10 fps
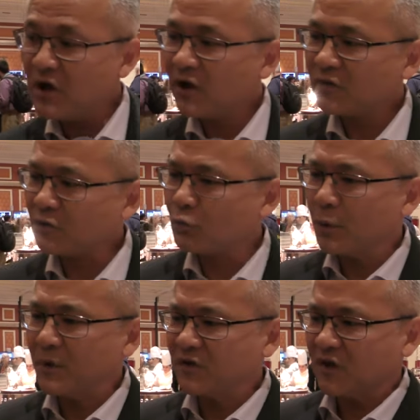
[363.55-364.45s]
So we
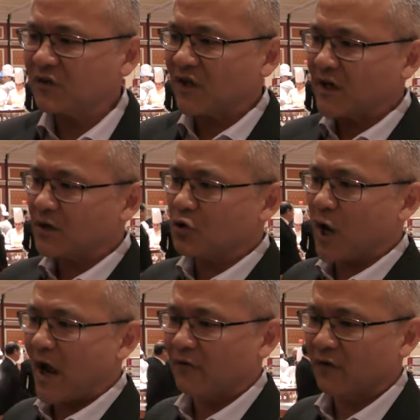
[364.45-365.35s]
decided to
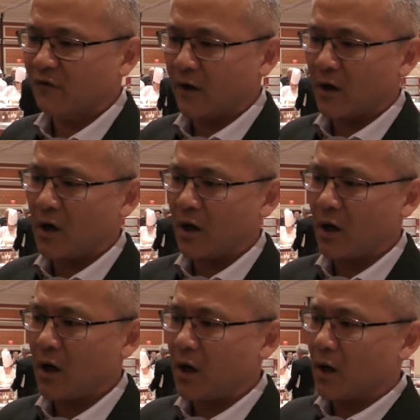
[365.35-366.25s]
have a uh, uh,
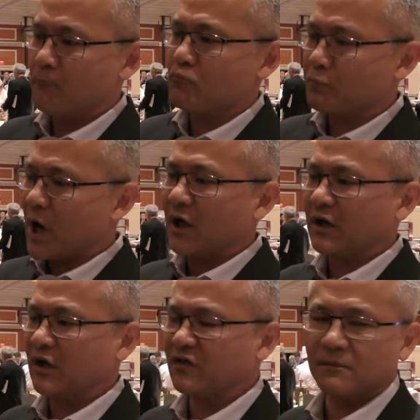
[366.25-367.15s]
uh product
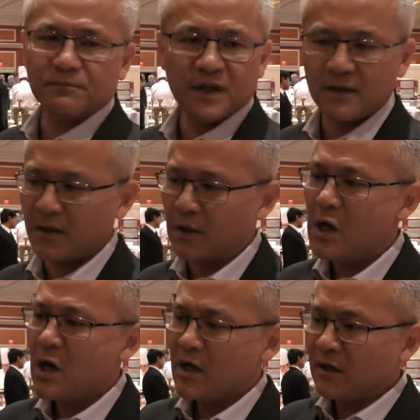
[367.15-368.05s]
that's completely
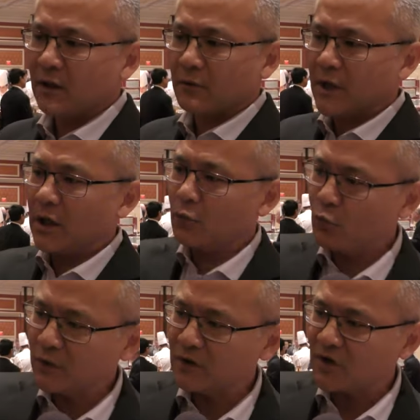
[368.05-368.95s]
integrated
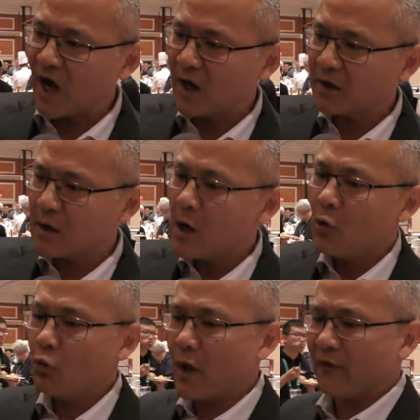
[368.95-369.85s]
with the dock
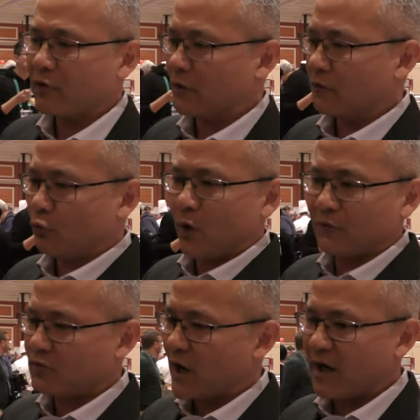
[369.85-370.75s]
we have we have
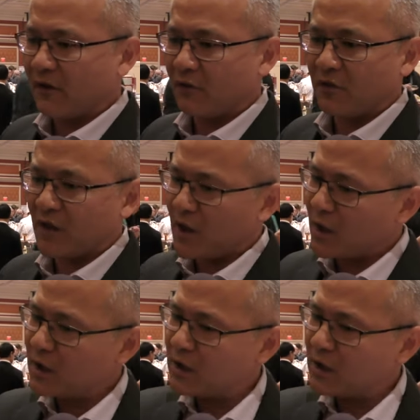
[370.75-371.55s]
tried everything,